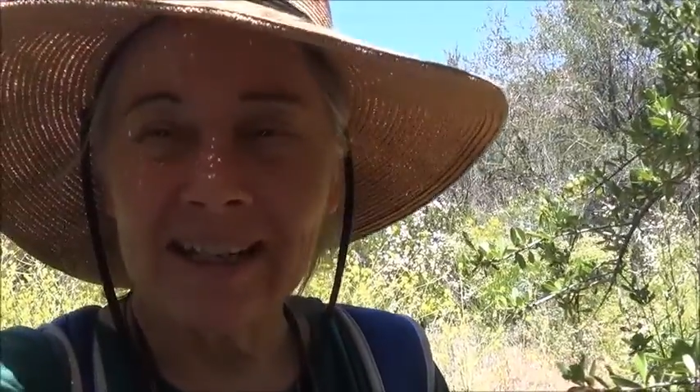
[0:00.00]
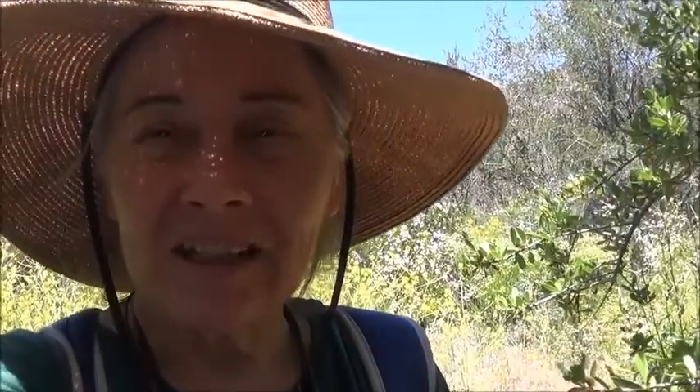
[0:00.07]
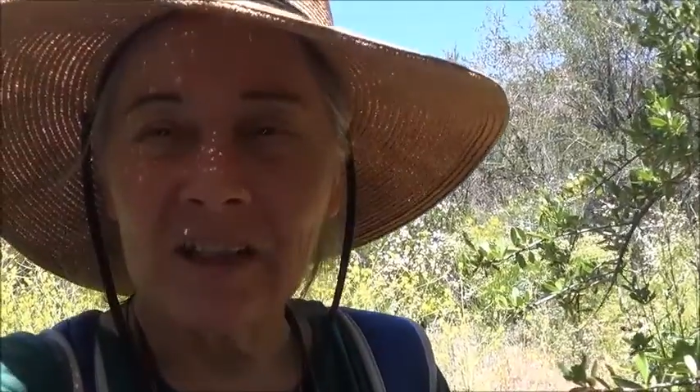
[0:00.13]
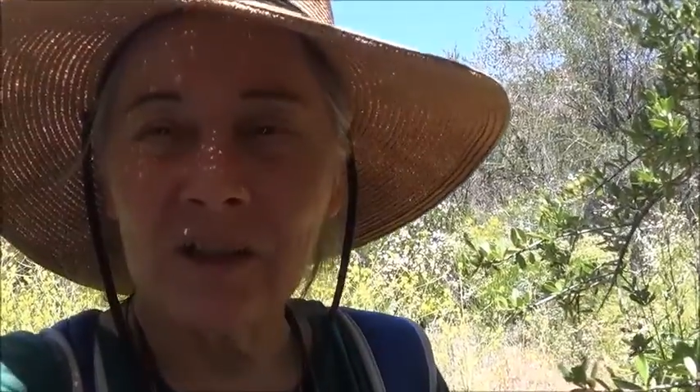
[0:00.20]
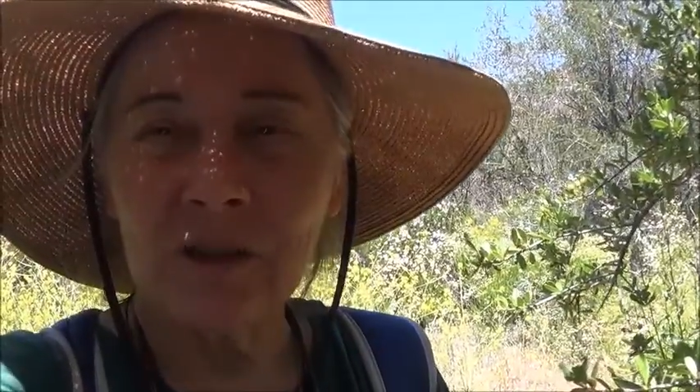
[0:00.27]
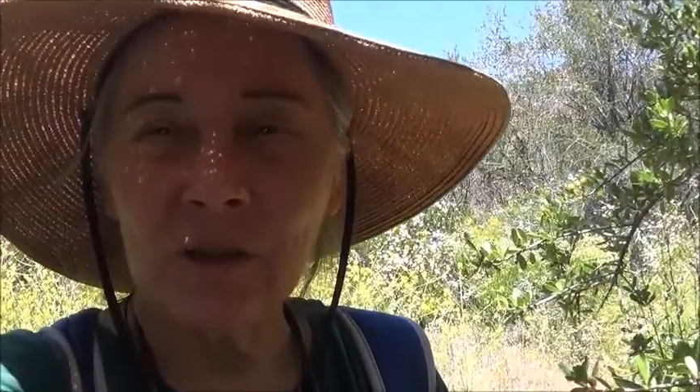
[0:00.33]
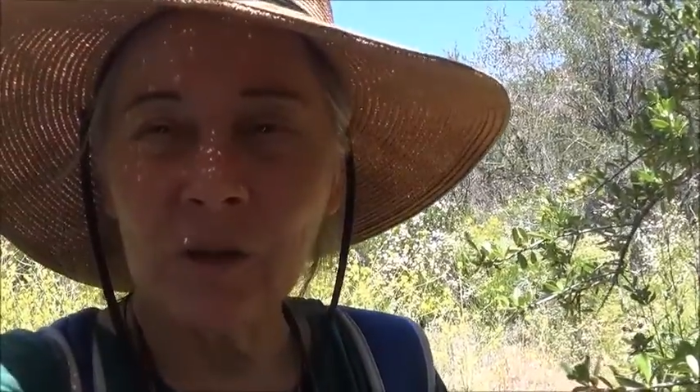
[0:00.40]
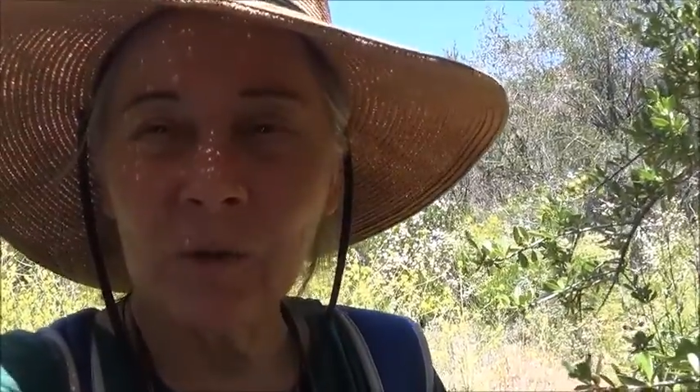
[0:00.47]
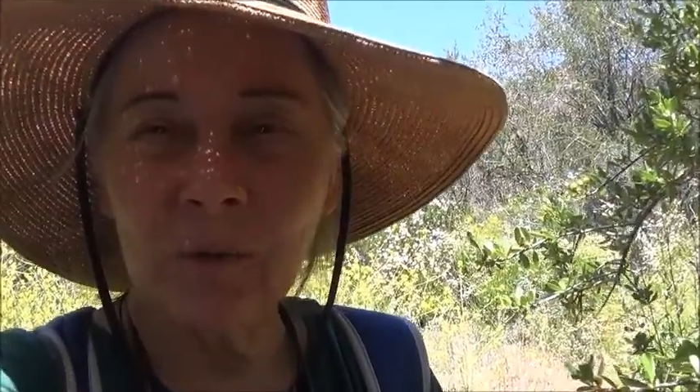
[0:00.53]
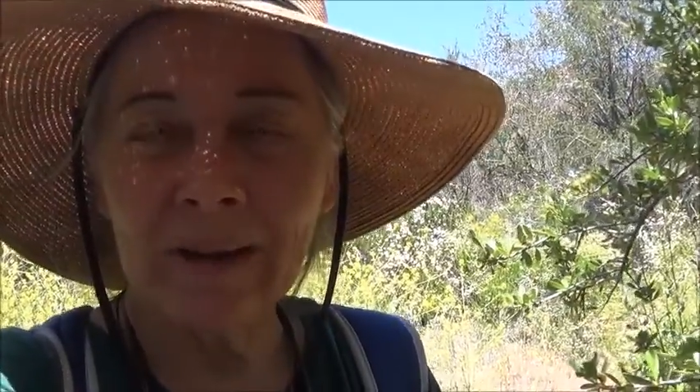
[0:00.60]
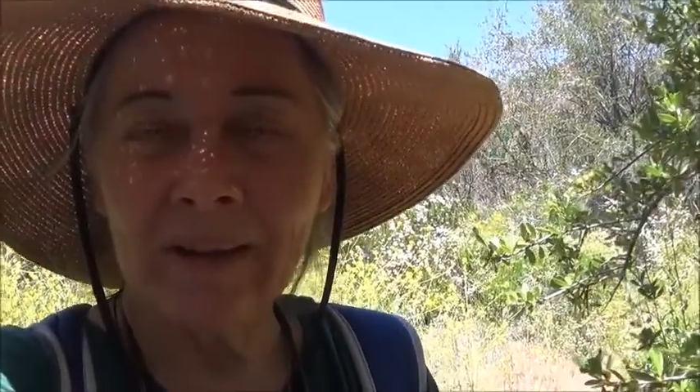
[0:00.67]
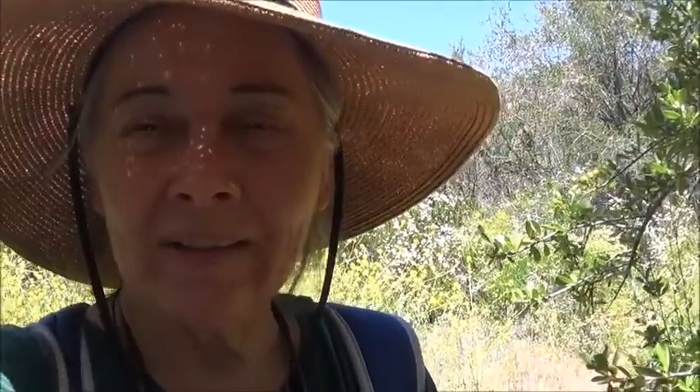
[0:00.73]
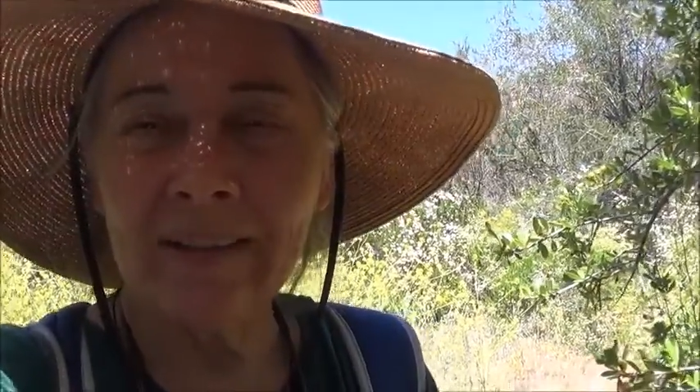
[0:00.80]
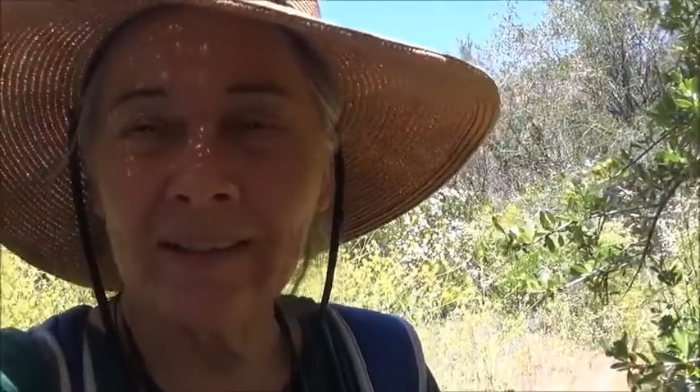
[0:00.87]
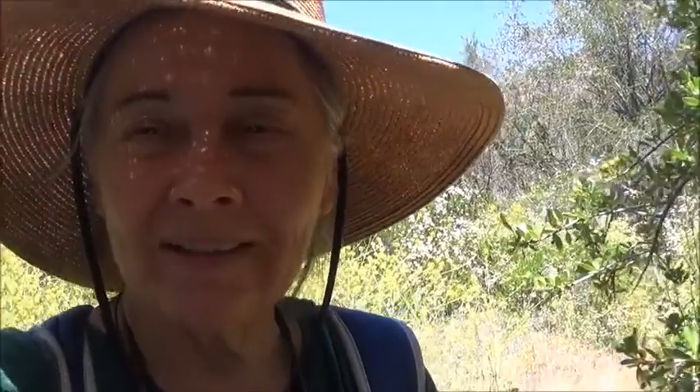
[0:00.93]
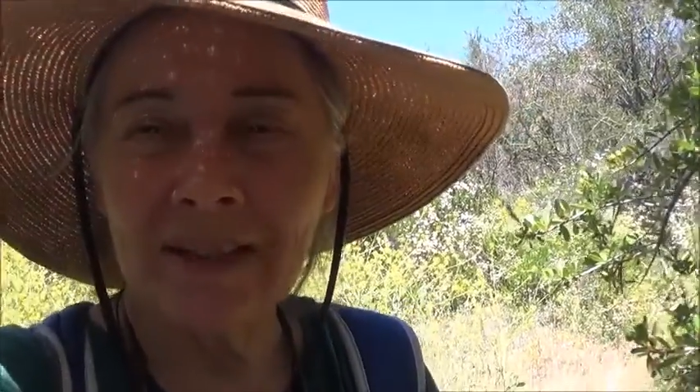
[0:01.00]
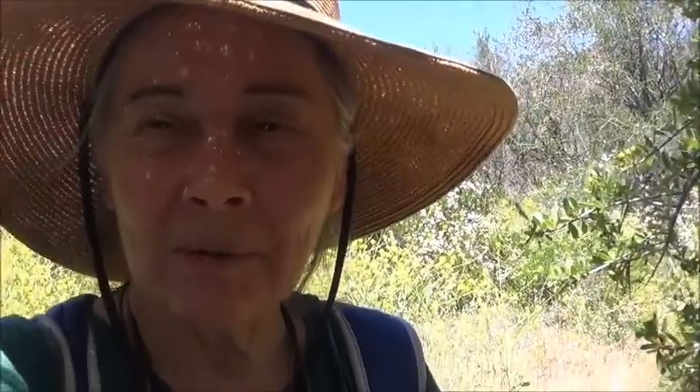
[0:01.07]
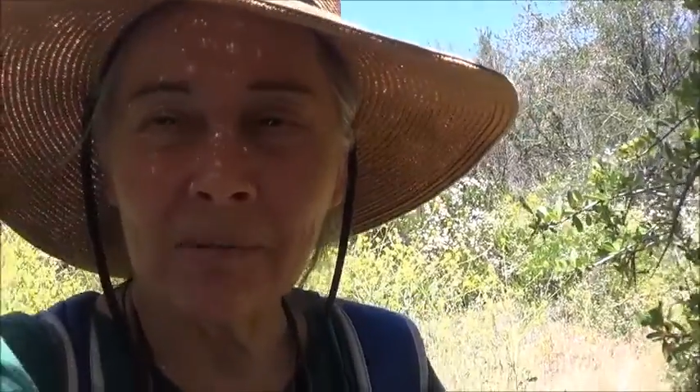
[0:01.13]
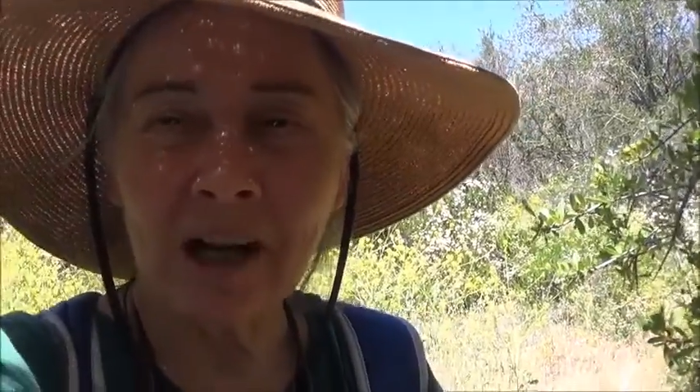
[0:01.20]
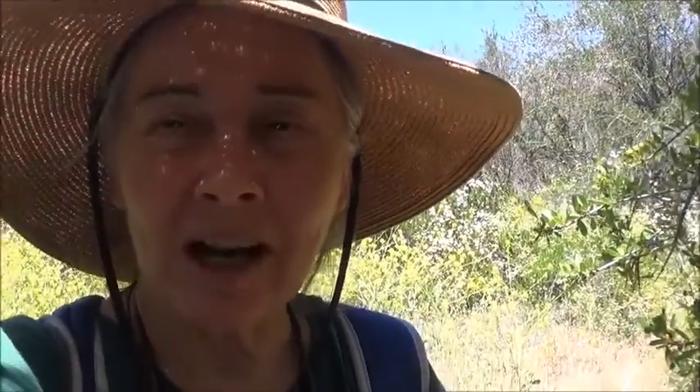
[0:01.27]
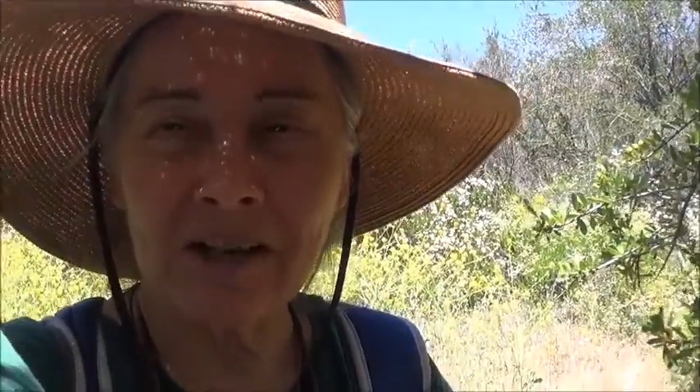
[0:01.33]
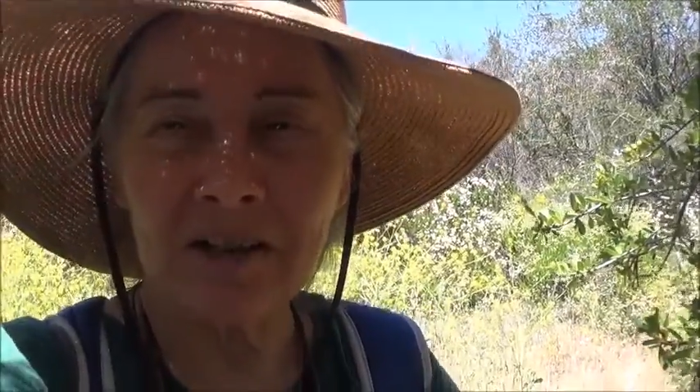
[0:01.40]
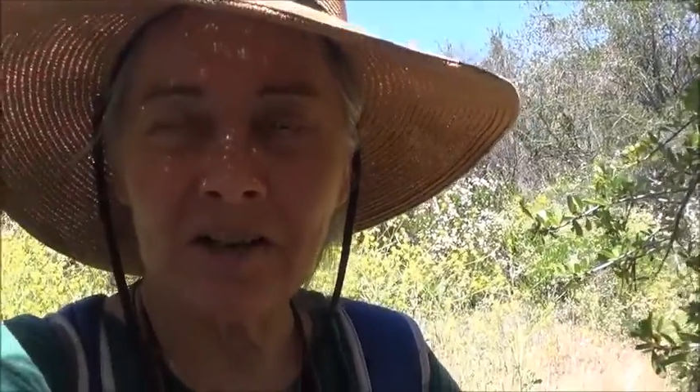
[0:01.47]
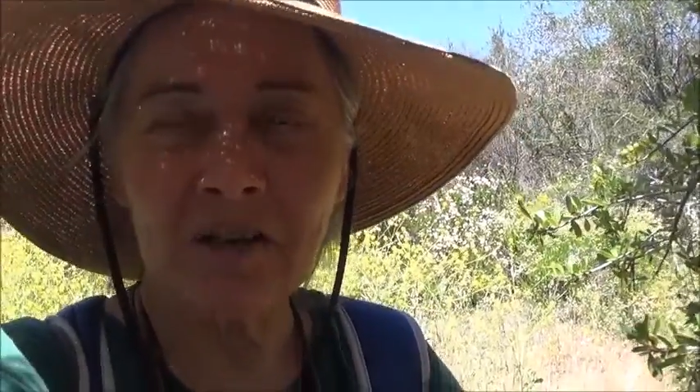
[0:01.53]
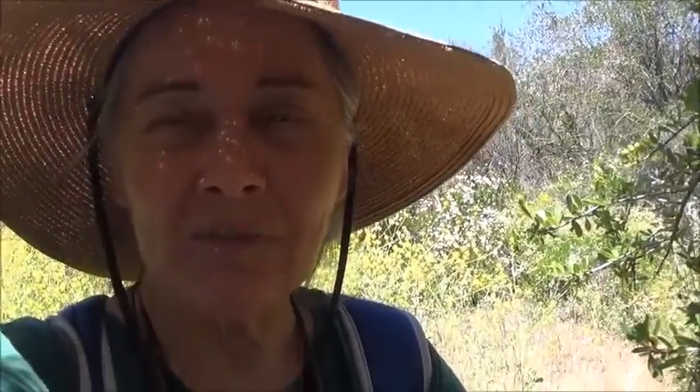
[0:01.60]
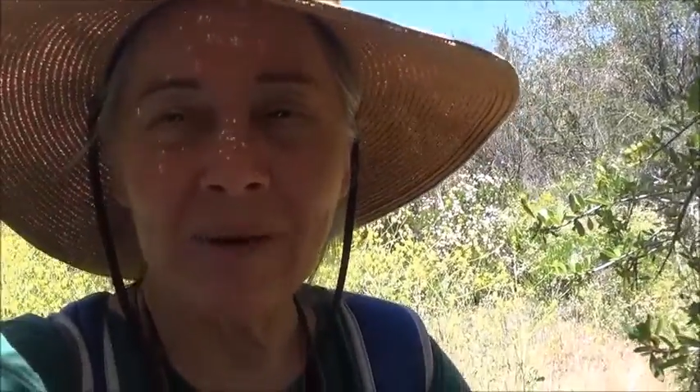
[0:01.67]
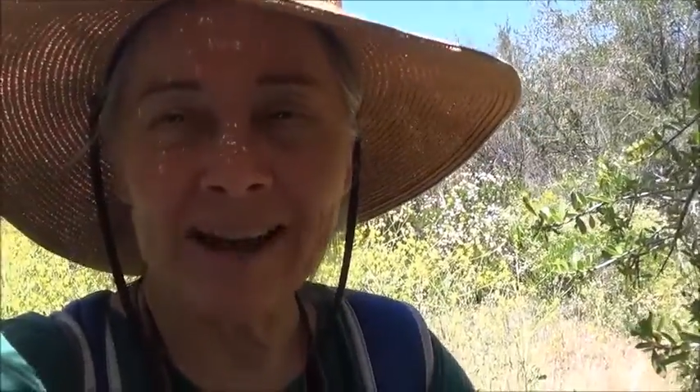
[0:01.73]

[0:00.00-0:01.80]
to do with the subconscious